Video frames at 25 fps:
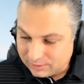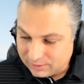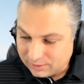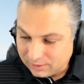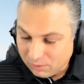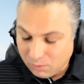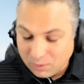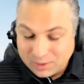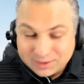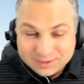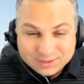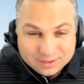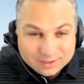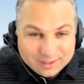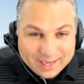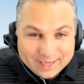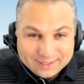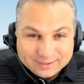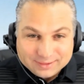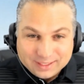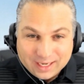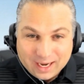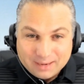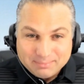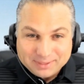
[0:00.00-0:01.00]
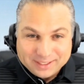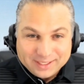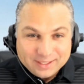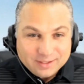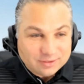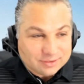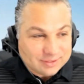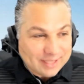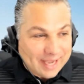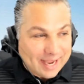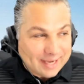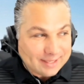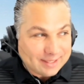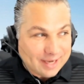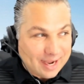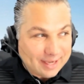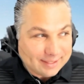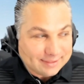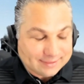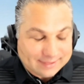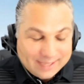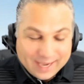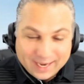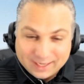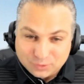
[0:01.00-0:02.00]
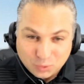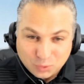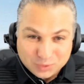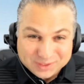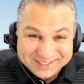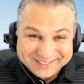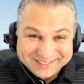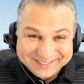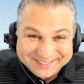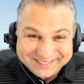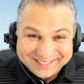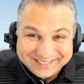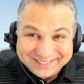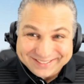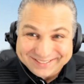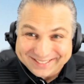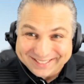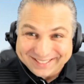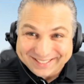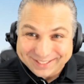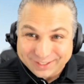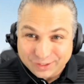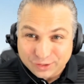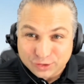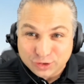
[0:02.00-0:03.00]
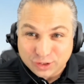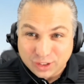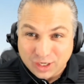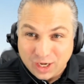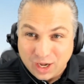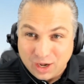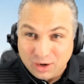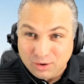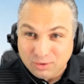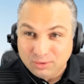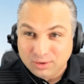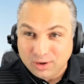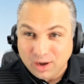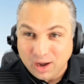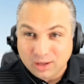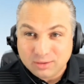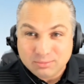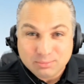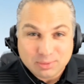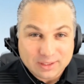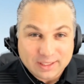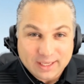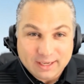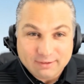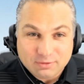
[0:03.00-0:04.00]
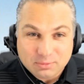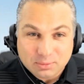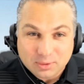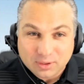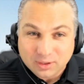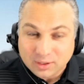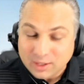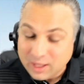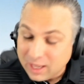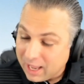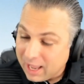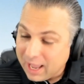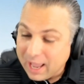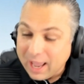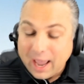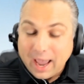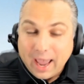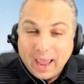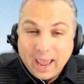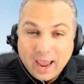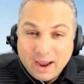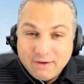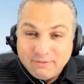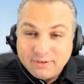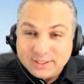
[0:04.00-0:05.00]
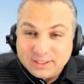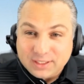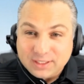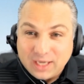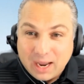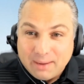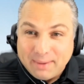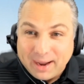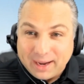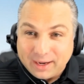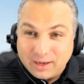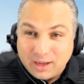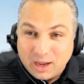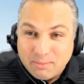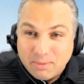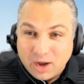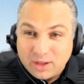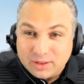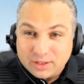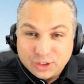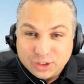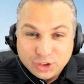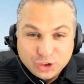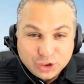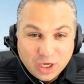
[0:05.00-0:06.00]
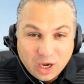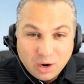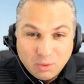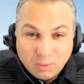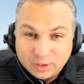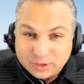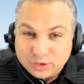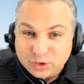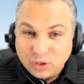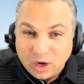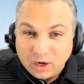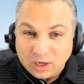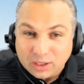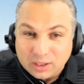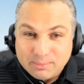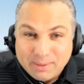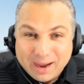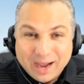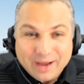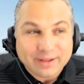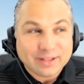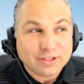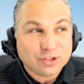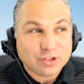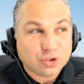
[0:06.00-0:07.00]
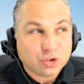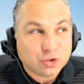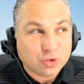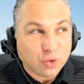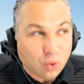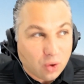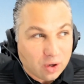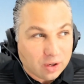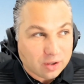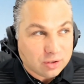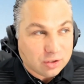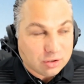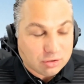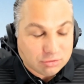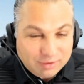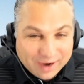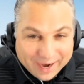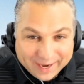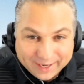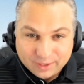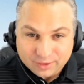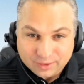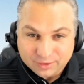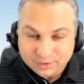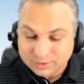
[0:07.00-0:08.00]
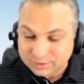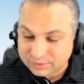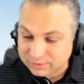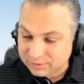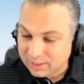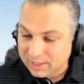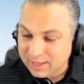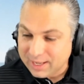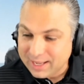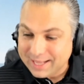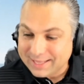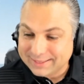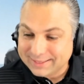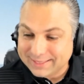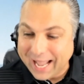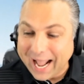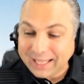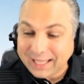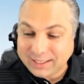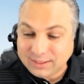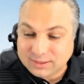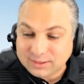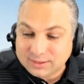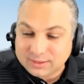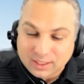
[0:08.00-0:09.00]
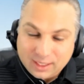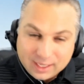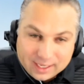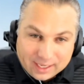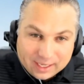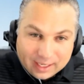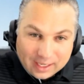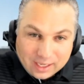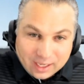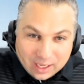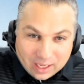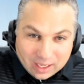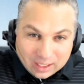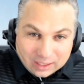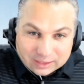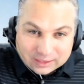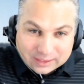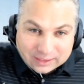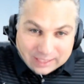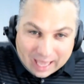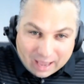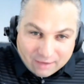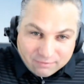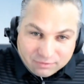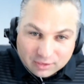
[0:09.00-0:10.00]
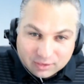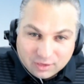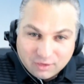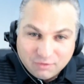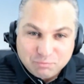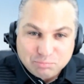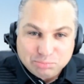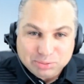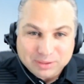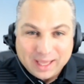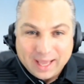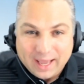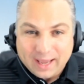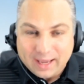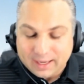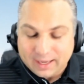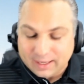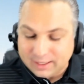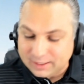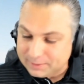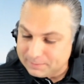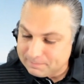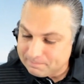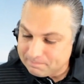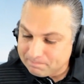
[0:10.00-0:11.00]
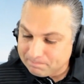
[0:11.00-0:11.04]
When's the last time the Eagles had nine sacks? Was it 60 years ago? Unbelievable. Every time I come on the show, we're talking about historical records. That's the level of play